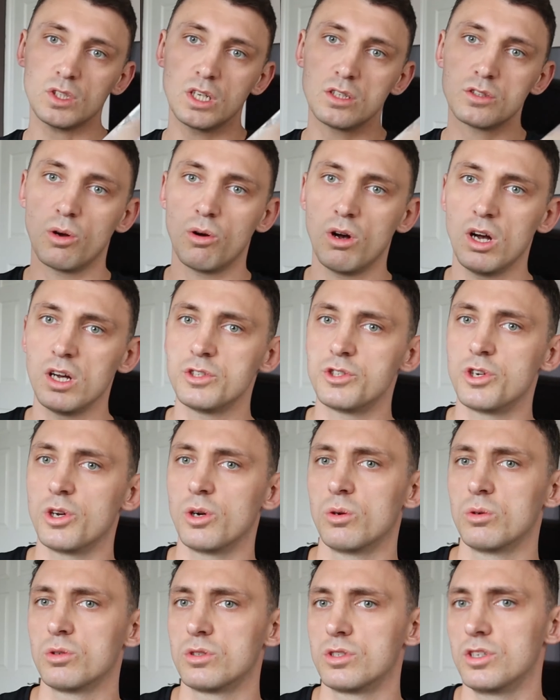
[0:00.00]
So I
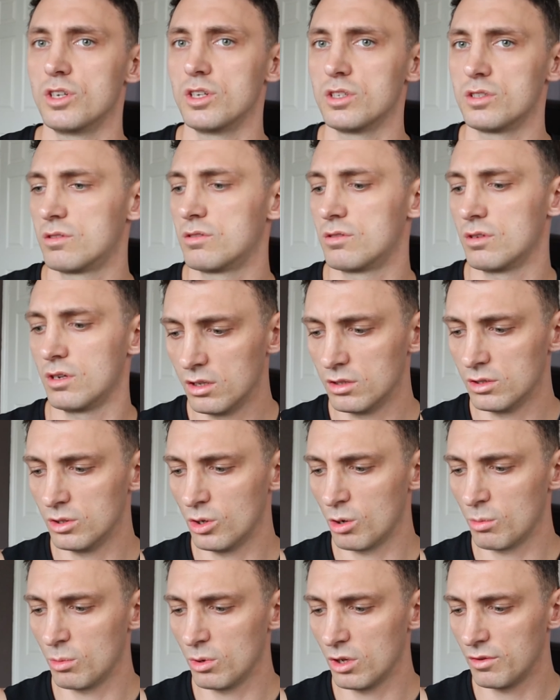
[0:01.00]
chose just
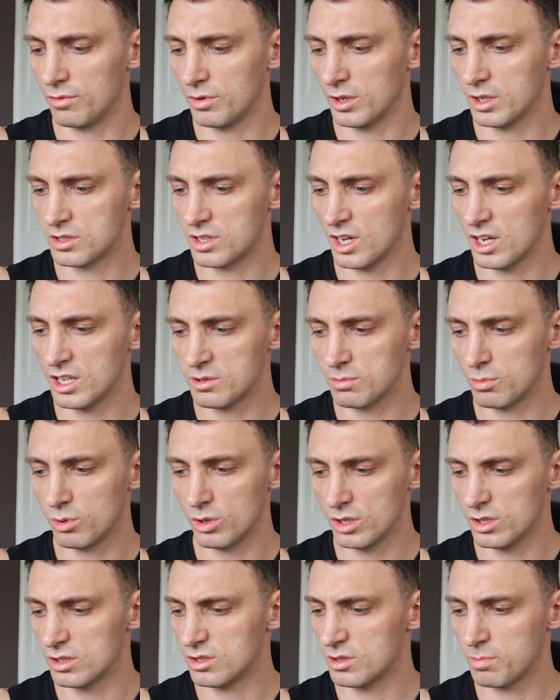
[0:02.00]
normal, I think
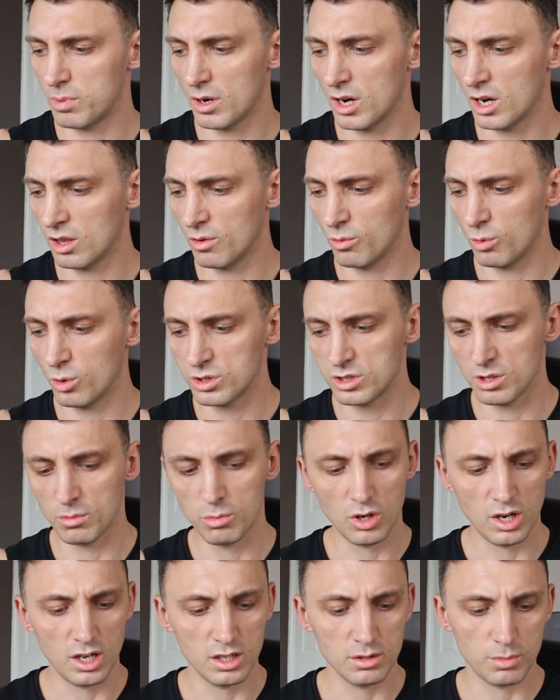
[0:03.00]
Sainsbury's sparkling water
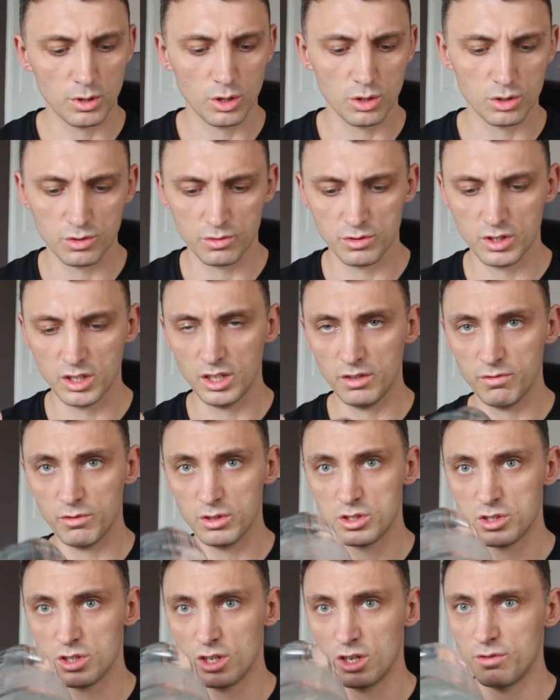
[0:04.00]
brand because of the
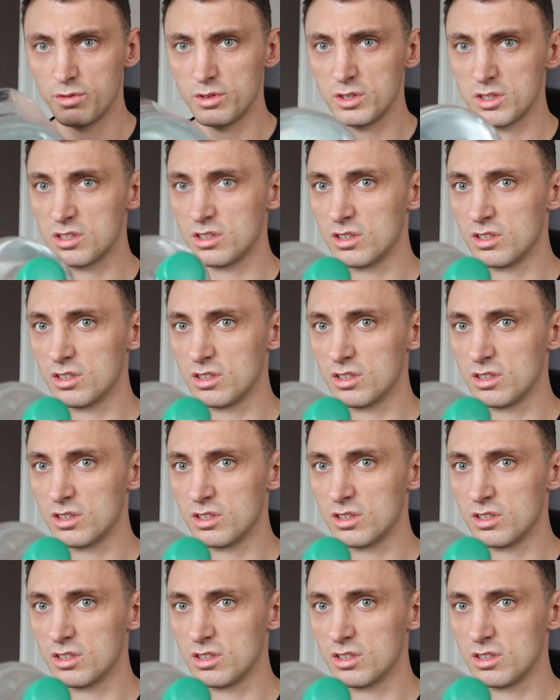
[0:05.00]
even surface.